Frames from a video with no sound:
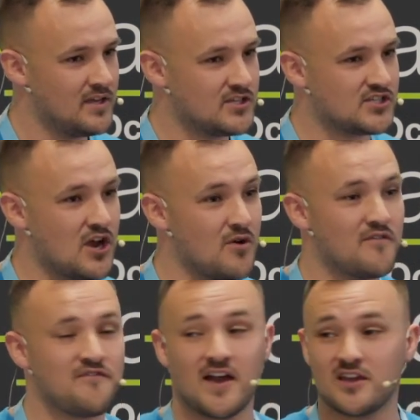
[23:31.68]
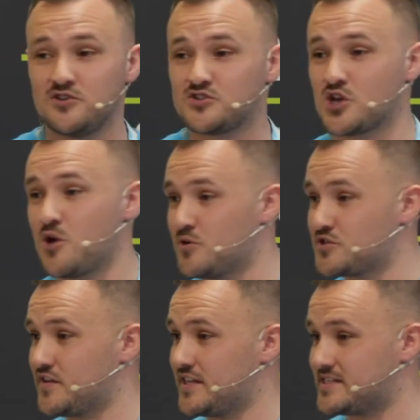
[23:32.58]
So thank you so
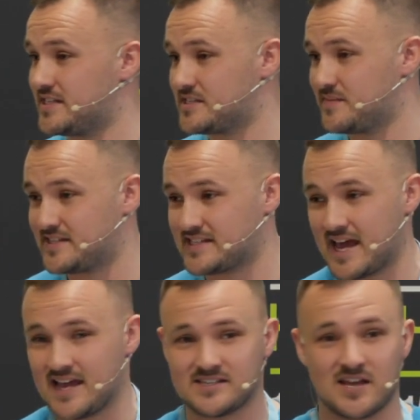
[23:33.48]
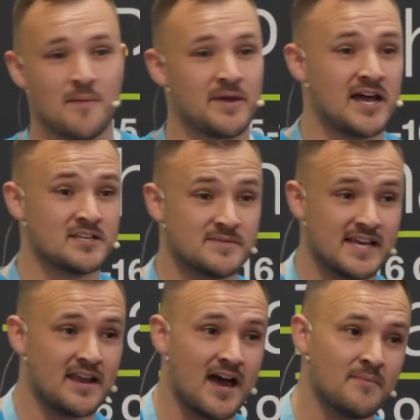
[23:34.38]
much for listening to me today. So I've been Adam
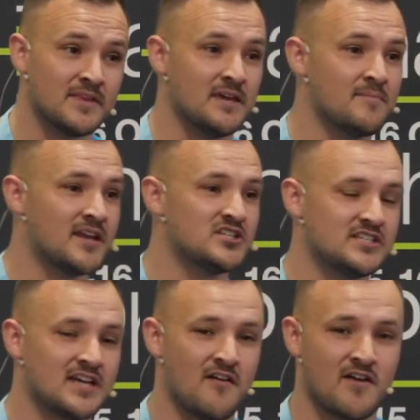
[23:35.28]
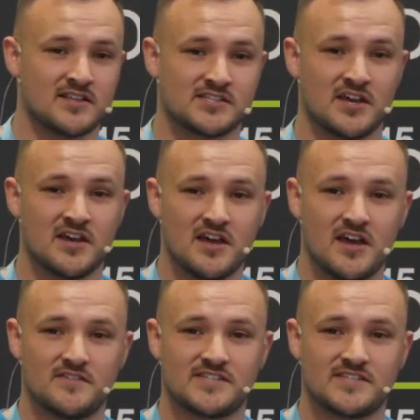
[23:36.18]
Dennett. I'm the Managing Director of